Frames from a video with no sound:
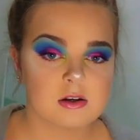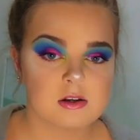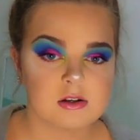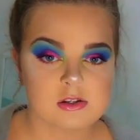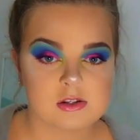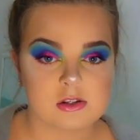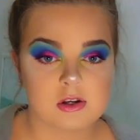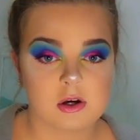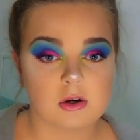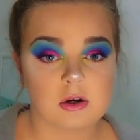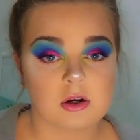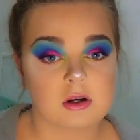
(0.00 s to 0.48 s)

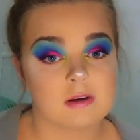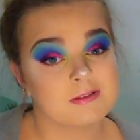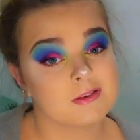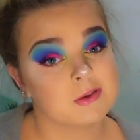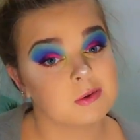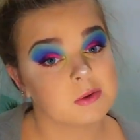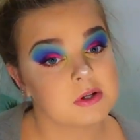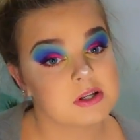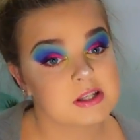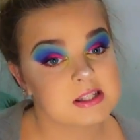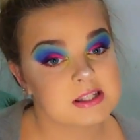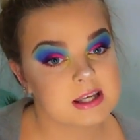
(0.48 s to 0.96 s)
So if
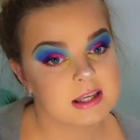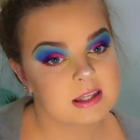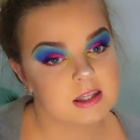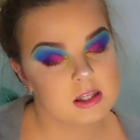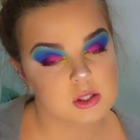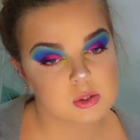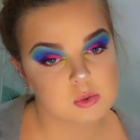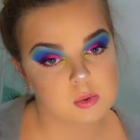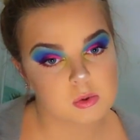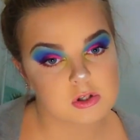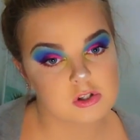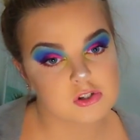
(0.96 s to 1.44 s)
you want to see
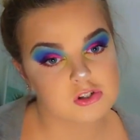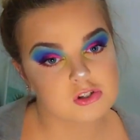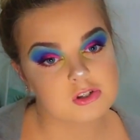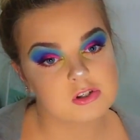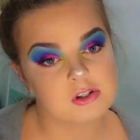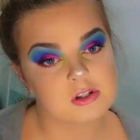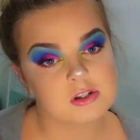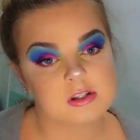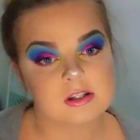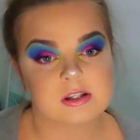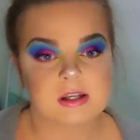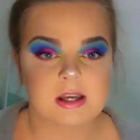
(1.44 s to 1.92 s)
the
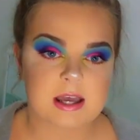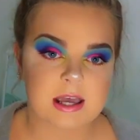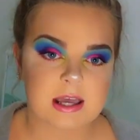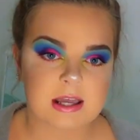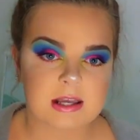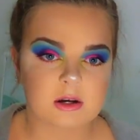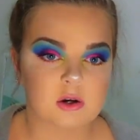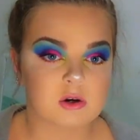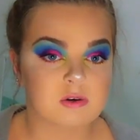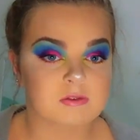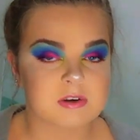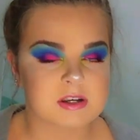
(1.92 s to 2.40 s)
swatches
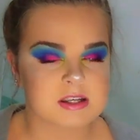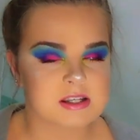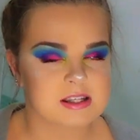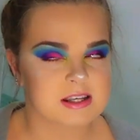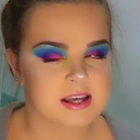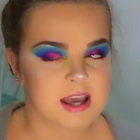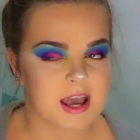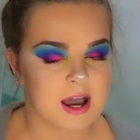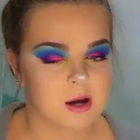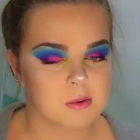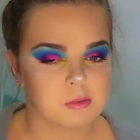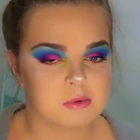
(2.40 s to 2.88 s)
and
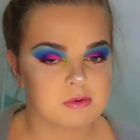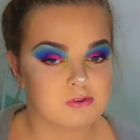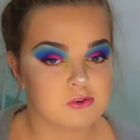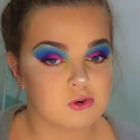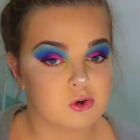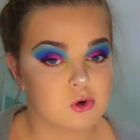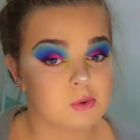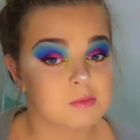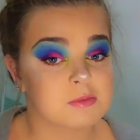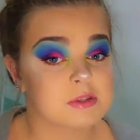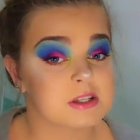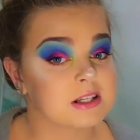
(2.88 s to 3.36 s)
obviously how it
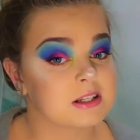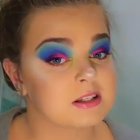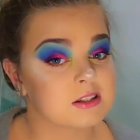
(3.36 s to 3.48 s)
performs,